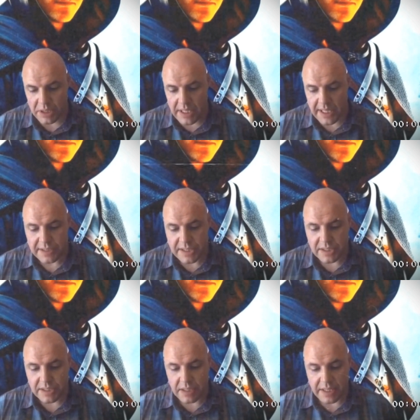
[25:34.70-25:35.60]
He
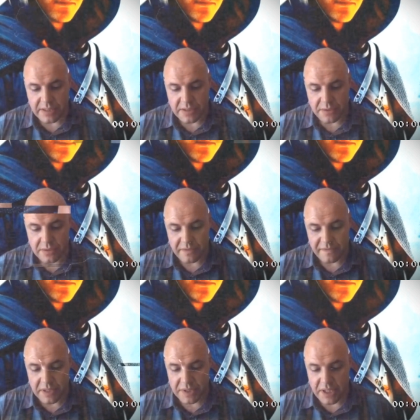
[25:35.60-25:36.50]
ends the letter to
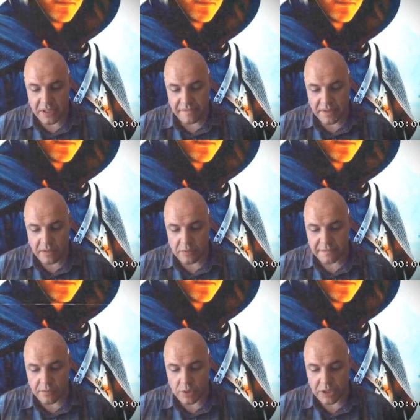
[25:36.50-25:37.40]
Philadelphia
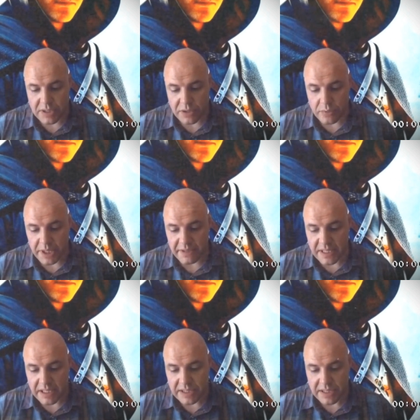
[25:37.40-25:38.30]
with the words,
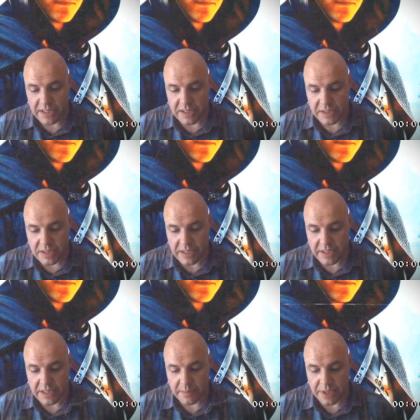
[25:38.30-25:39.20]
"Whoever has ears,
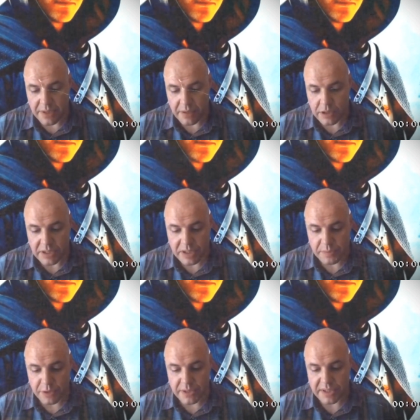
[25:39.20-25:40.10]
let them hear what the
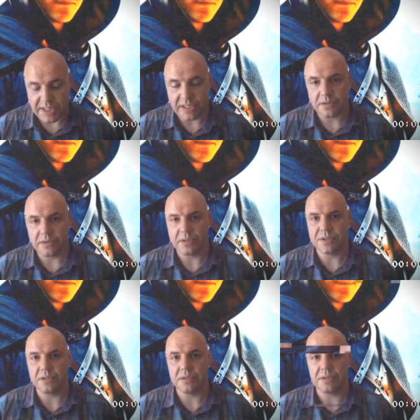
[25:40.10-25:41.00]
Spirit says to
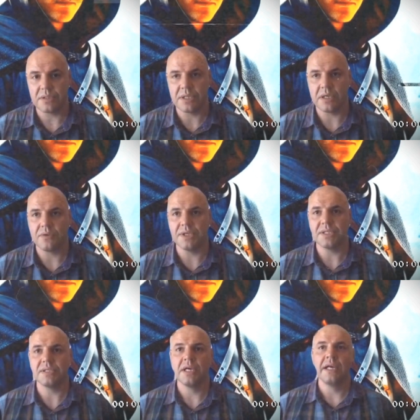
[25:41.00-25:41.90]
the churches." Now
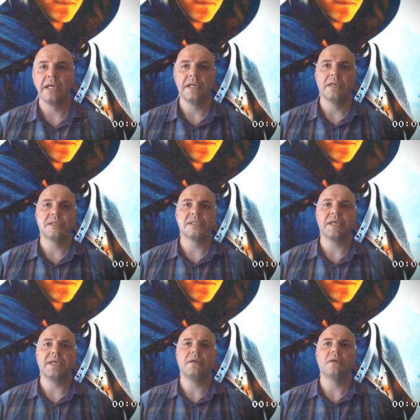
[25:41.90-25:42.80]
this
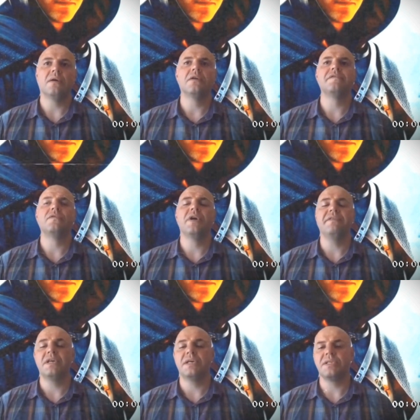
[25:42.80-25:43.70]
saying of
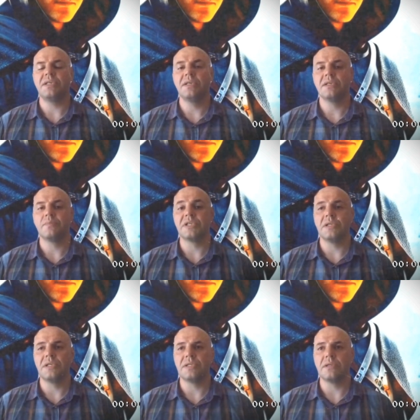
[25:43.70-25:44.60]
whoever has ears
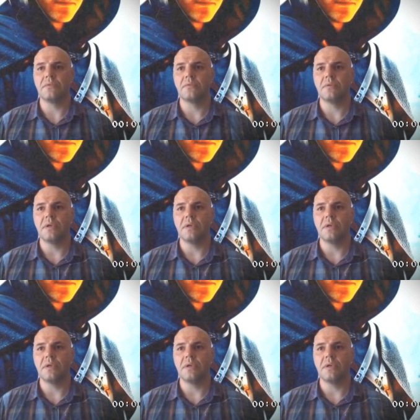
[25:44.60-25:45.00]
must listen.